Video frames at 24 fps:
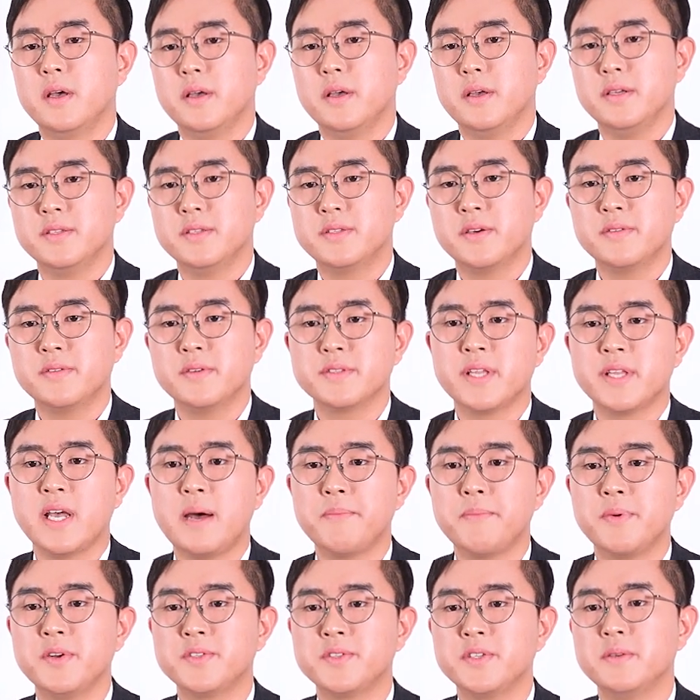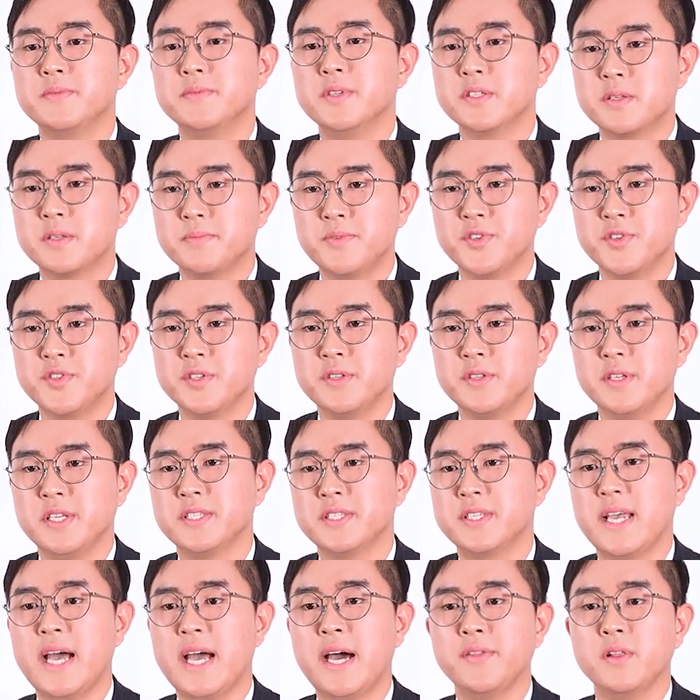Internal temperature distribution
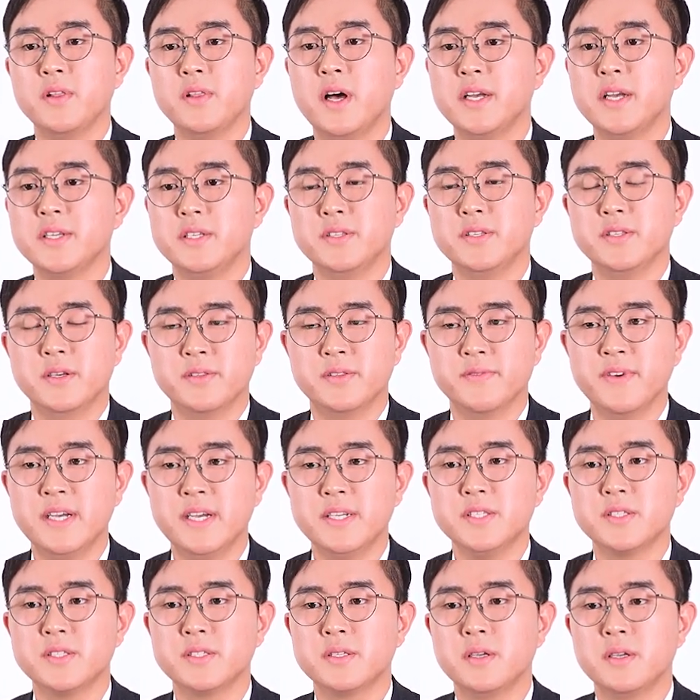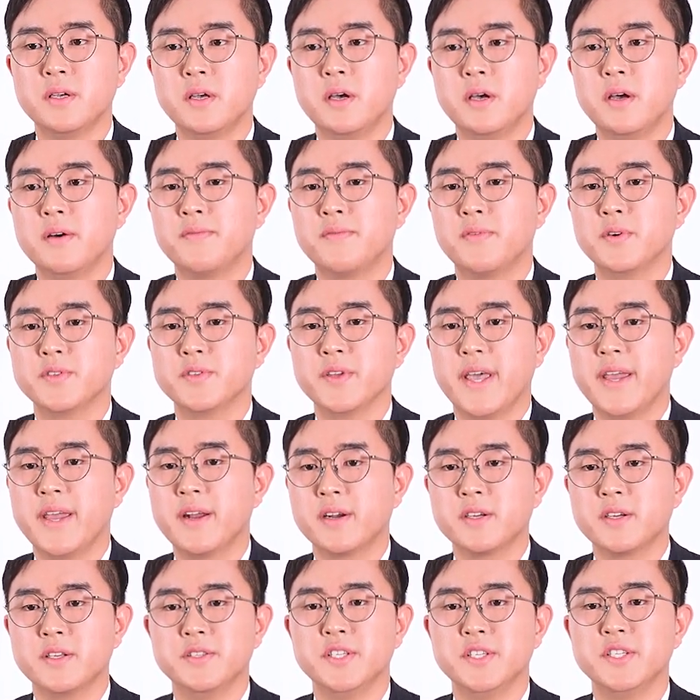is analyzed in advance for the air
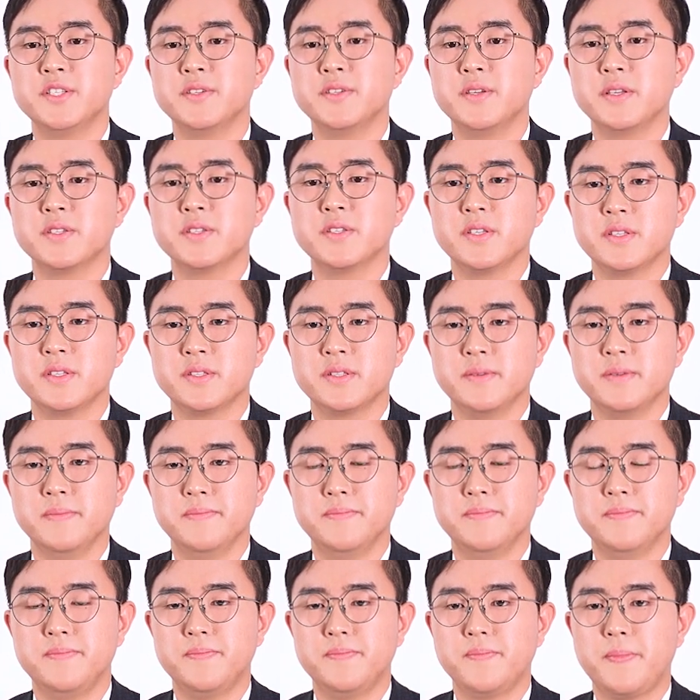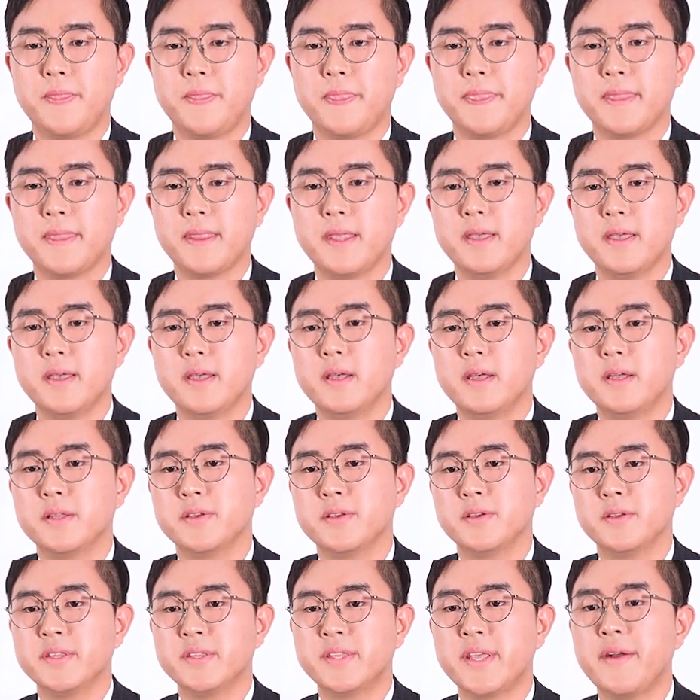conditioning system.
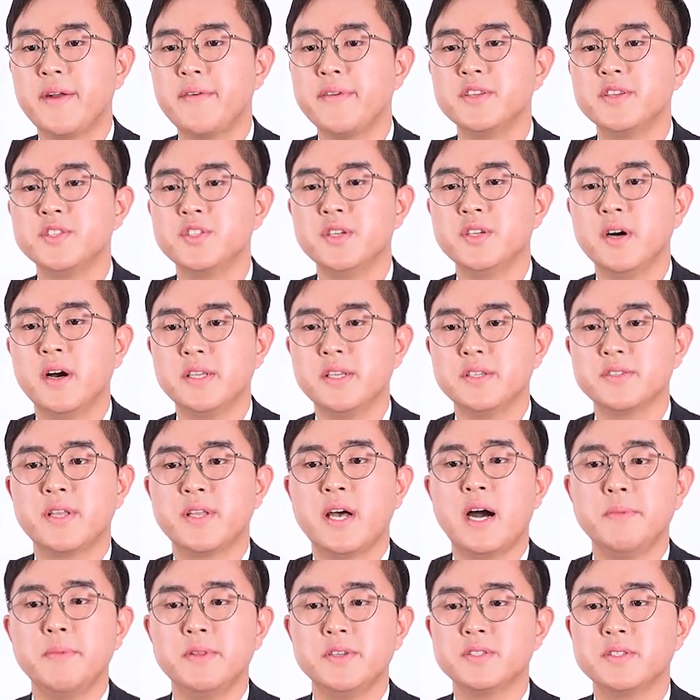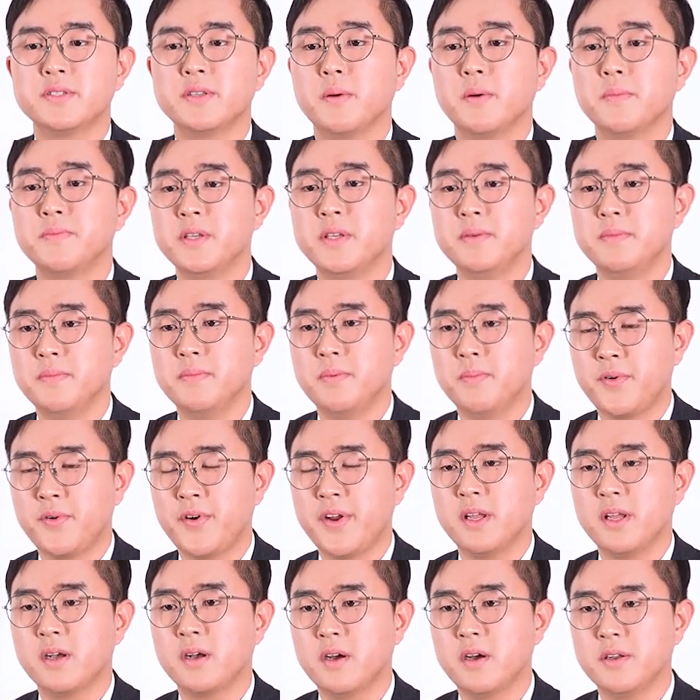The interior design establishes the optimal
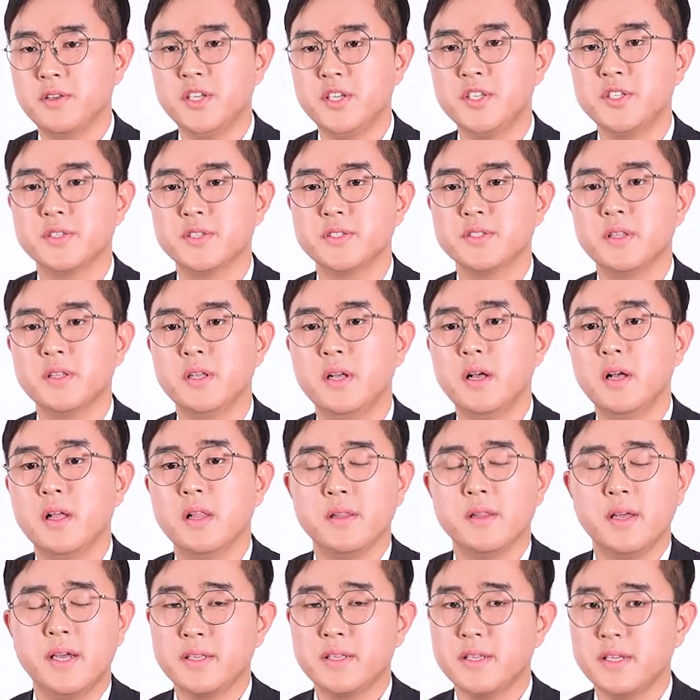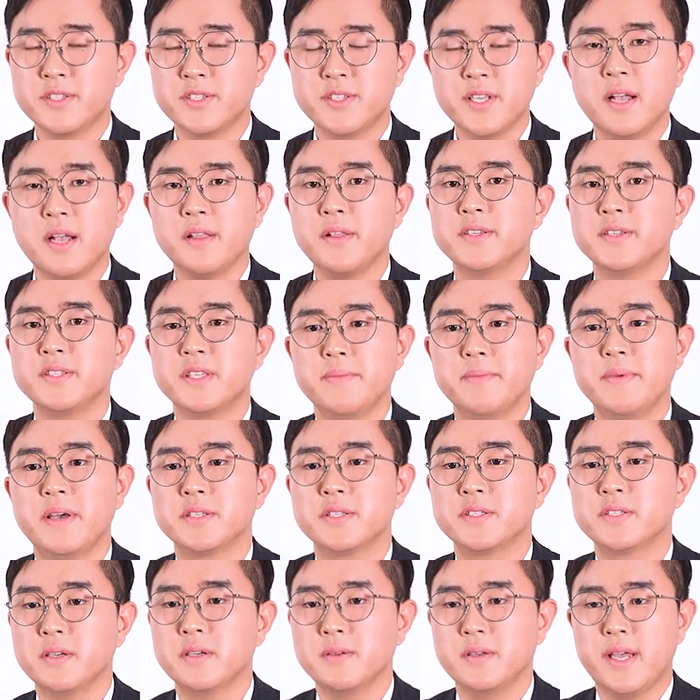operating conditions, like exactly the same
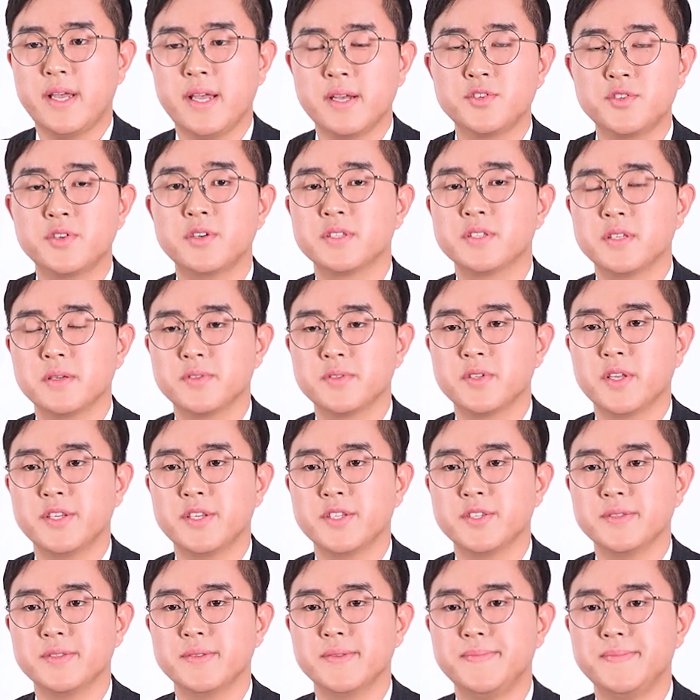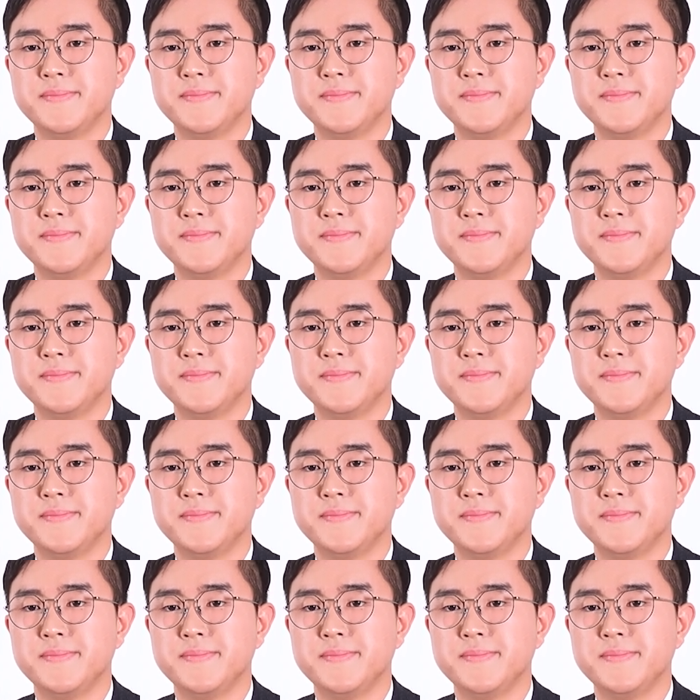as actual substation.